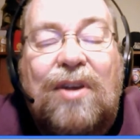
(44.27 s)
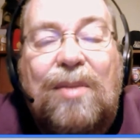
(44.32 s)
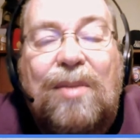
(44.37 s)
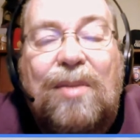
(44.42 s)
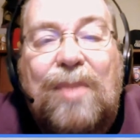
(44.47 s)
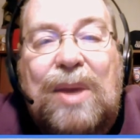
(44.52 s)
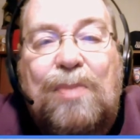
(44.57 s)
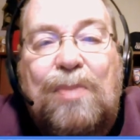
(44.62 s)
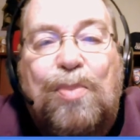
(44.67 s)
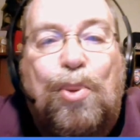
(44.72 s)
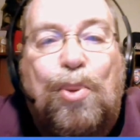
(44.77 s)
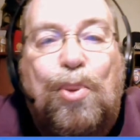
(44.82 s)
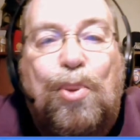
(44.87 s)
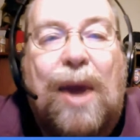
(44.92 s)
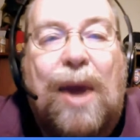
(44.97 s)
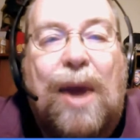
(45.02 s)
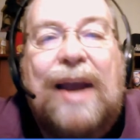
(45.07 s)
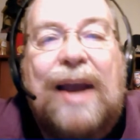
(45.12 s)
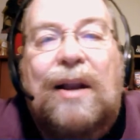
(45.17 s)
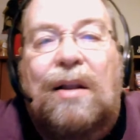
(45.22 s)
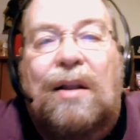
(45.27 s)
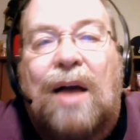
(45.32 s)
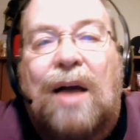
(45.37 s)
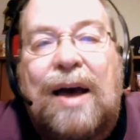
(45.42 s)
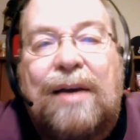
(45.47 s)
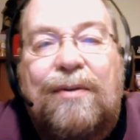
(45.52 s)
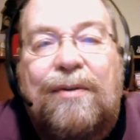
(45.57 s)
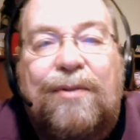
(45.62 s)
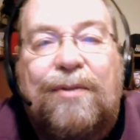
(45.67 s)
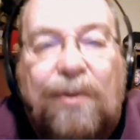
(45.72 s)
to me prattle
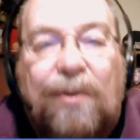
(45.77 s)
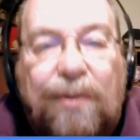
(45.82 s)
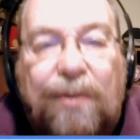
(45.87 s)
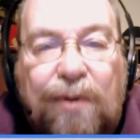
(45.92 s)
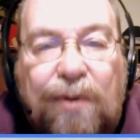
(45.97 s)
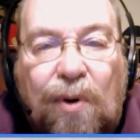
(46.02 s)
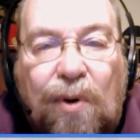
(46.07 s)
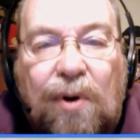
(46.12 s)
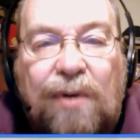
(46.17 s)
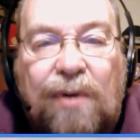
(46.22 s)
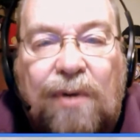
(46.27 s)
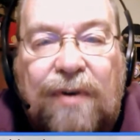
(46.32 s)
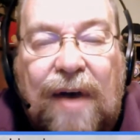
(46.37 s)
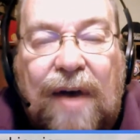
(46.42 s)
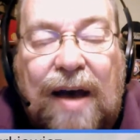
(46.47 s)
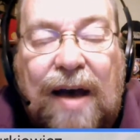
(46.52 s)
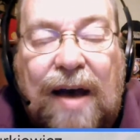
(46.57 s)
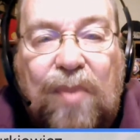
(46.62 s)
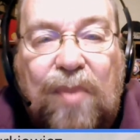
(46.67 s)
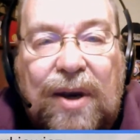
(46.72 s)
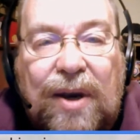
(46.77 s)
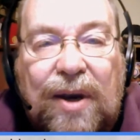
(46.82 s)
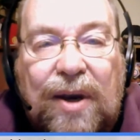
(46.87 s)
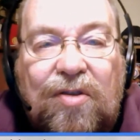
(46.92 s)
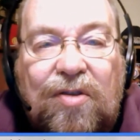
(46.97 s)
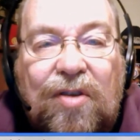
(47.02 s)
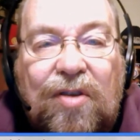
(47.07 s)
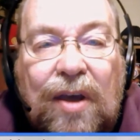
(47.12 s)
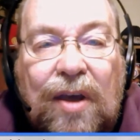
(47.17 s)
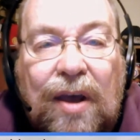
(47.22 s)
on for 4 or 5
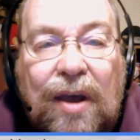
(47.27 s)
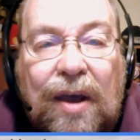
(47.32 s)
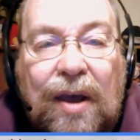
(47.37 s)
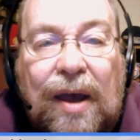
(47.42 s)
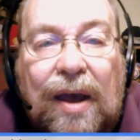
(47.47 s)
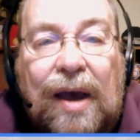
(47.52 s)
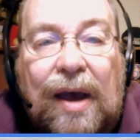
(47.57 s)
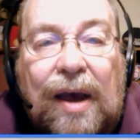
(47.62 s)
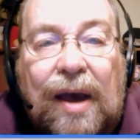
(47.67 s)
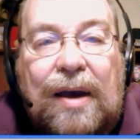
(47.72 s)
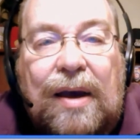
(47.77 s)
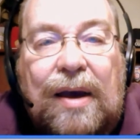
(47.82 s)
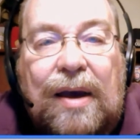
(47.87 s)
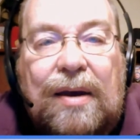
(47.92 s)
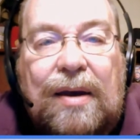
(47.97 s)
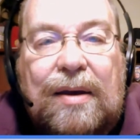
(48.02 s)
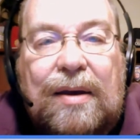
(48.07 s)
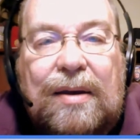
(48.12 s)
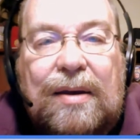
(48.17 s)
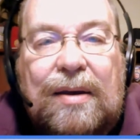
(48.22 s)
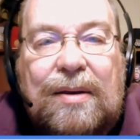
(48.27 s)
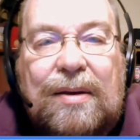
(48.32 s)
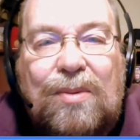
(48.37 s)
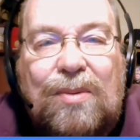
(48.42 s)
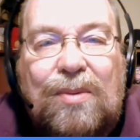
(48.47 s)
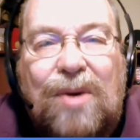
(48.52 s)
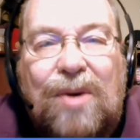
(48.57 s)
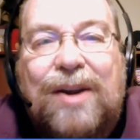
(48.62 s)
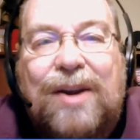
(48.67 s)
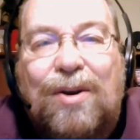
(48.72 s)
minutes,
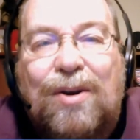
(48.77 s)
well, I know